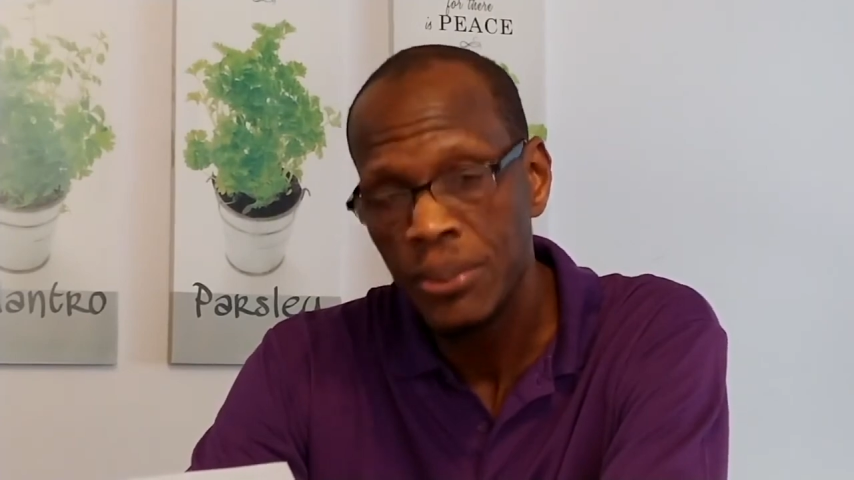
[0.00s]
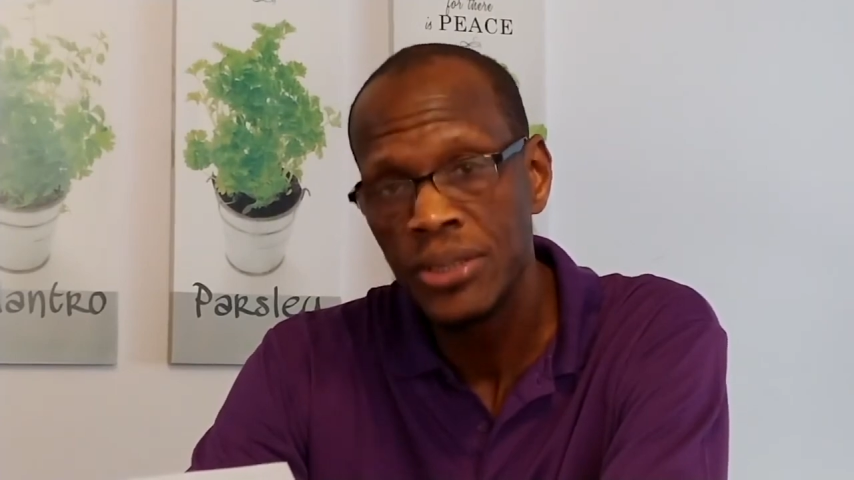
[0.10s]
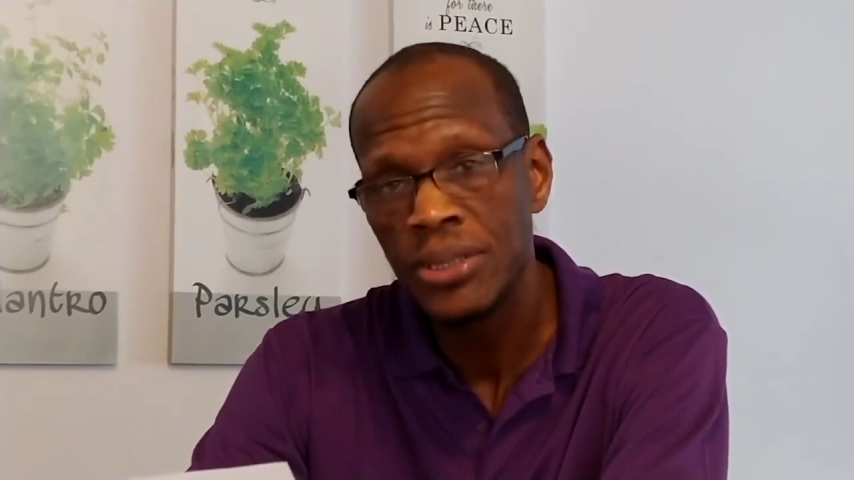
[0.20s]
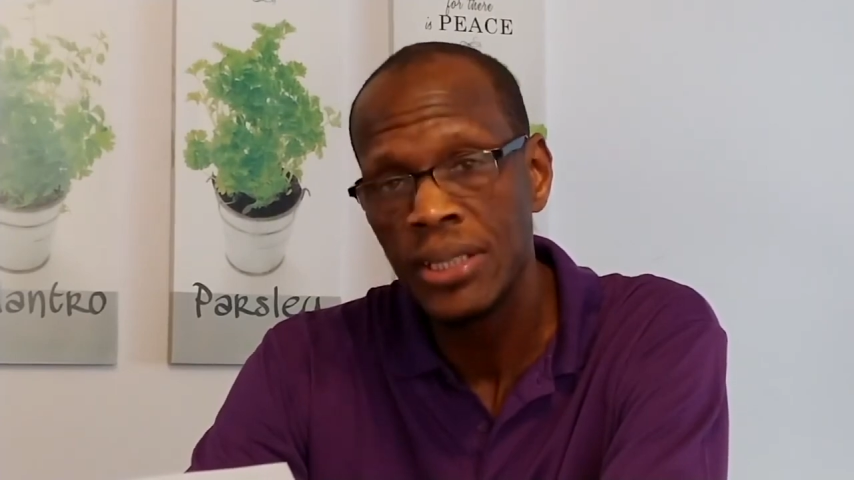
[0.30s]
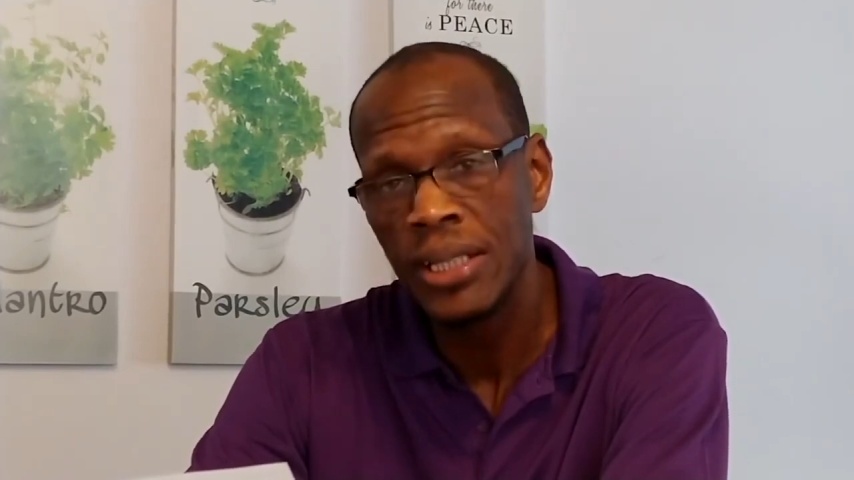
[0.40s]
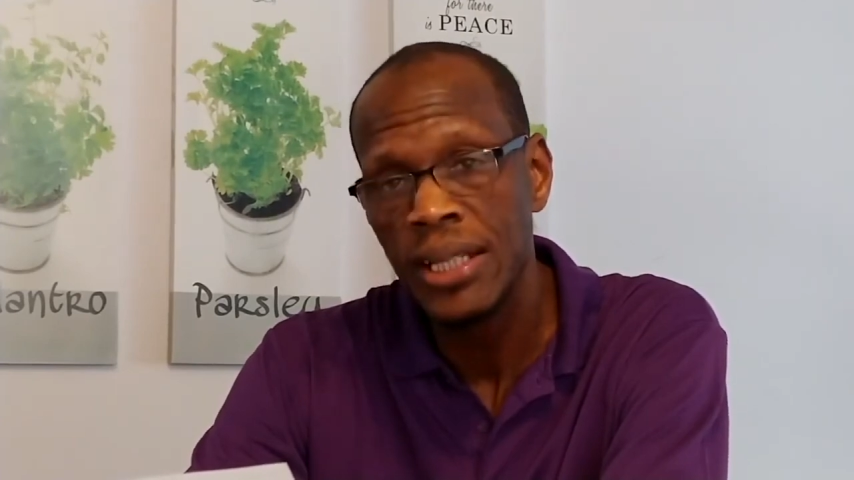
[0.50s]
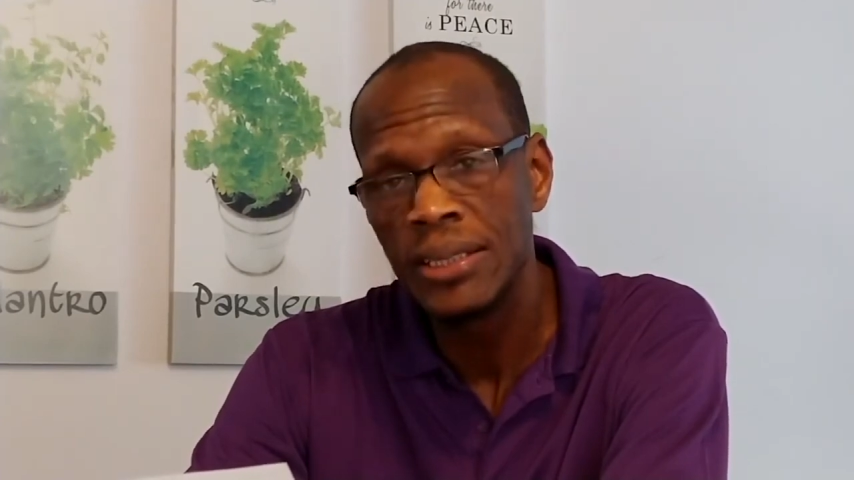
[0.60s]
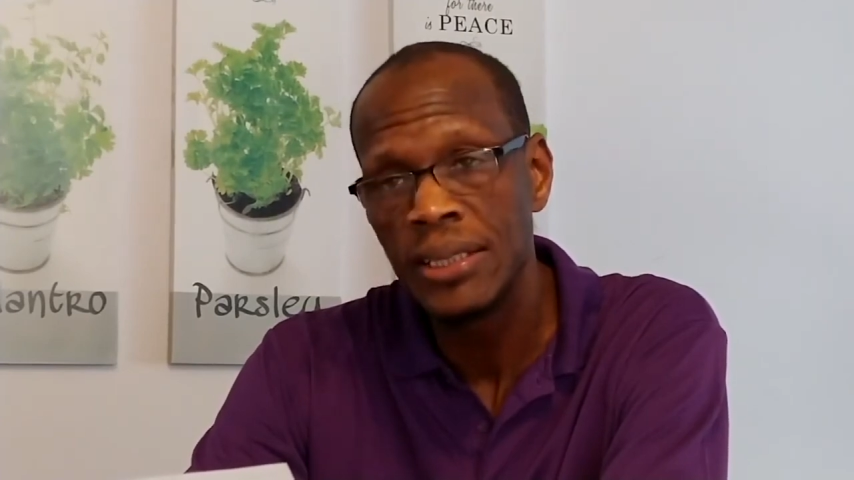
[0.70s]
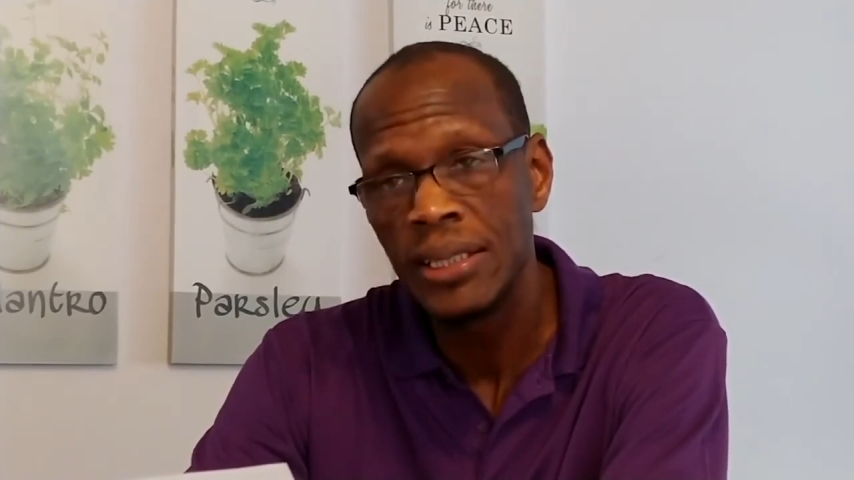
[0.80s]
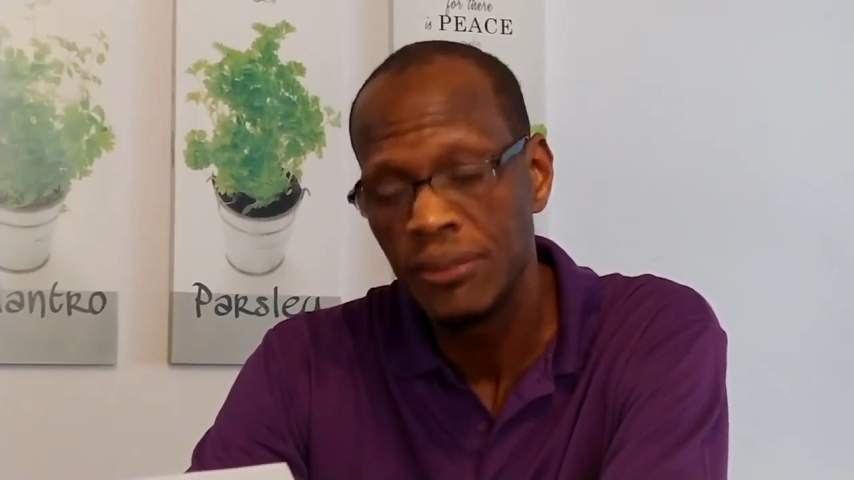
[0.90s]
in
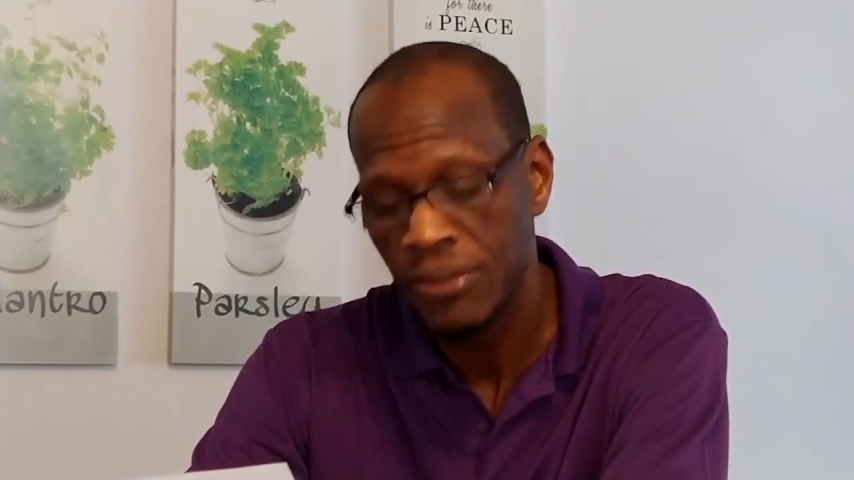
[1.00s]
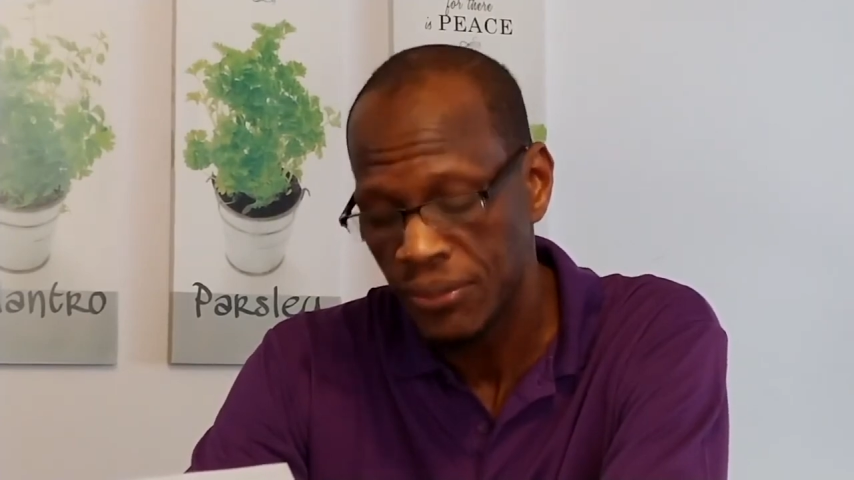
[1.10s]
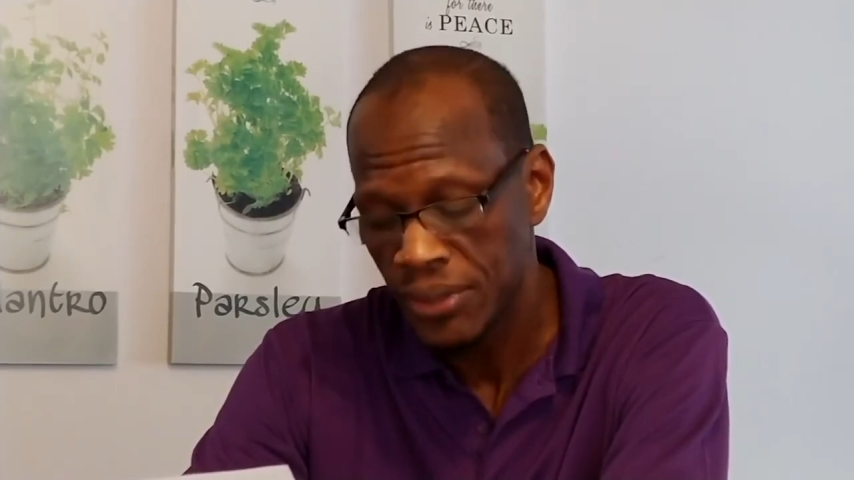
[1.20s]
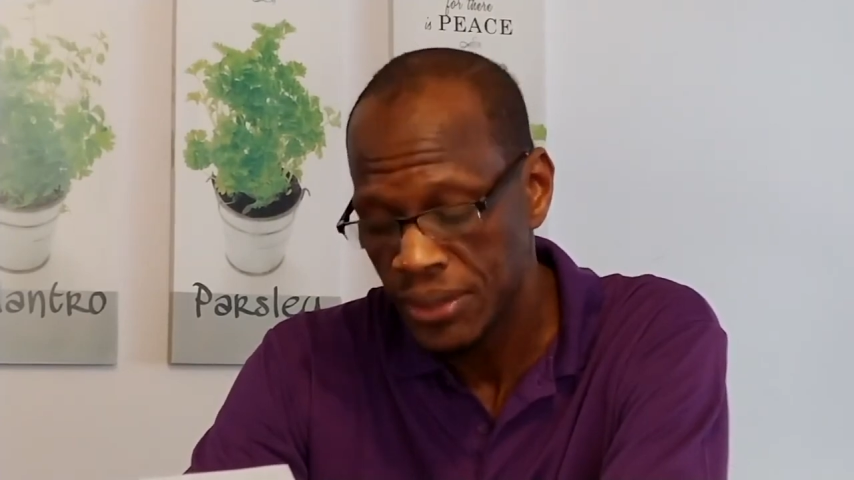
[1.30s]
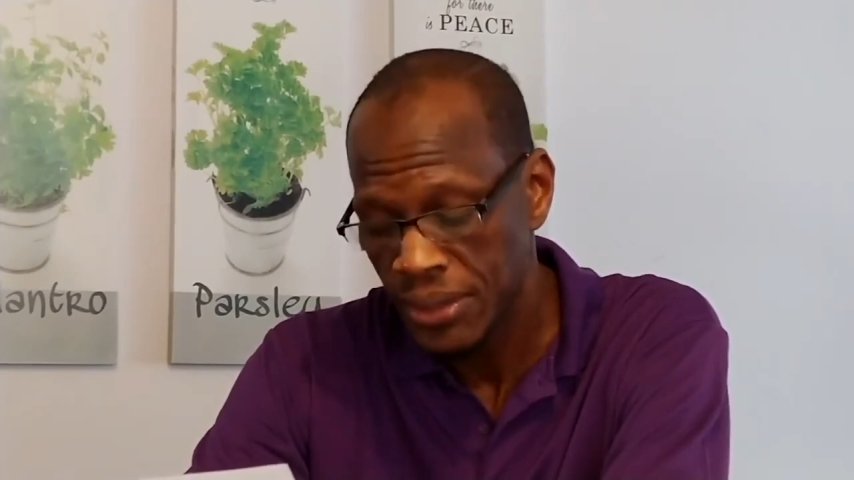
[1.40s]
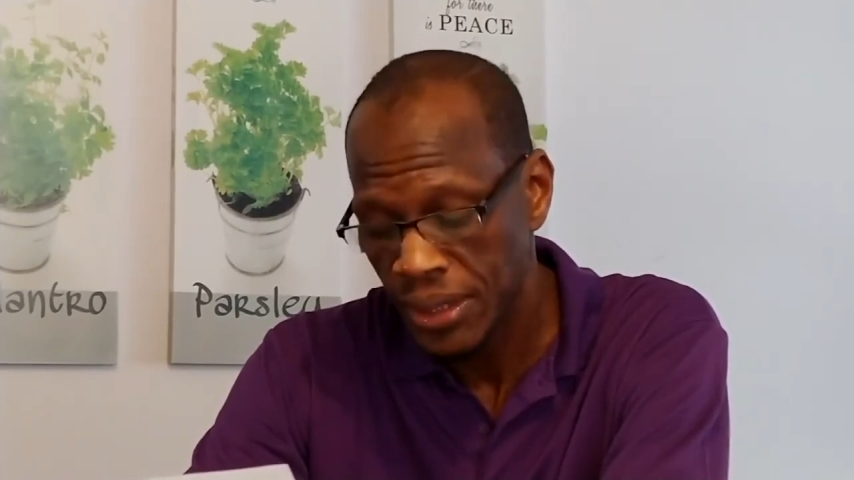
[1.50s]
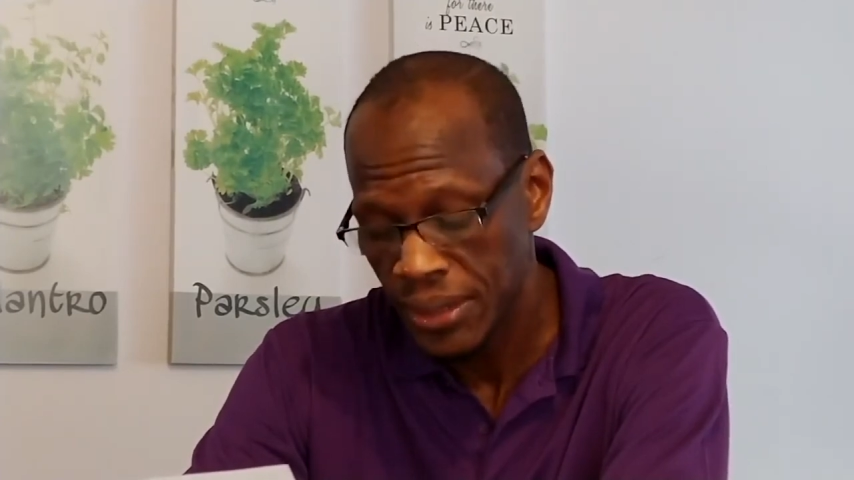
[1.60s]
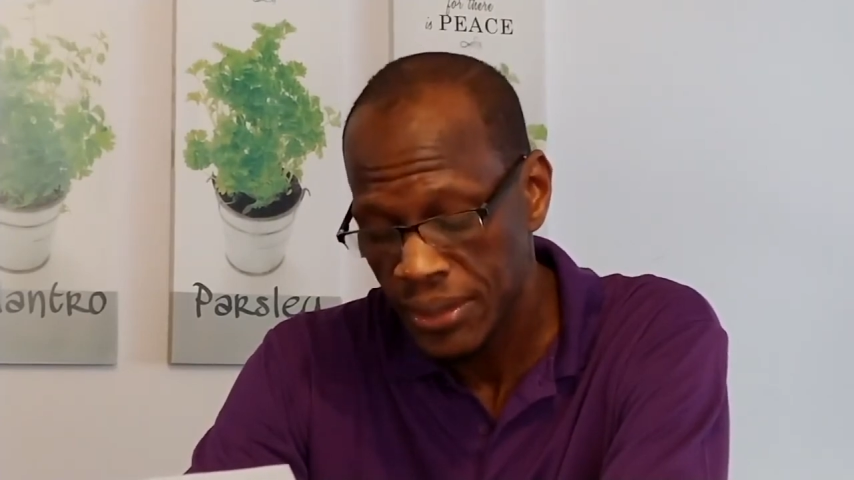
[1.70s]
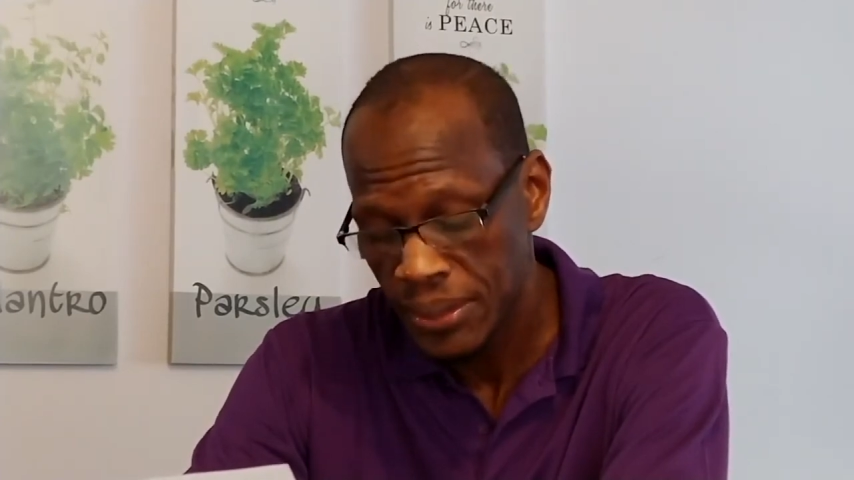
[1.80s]
1856.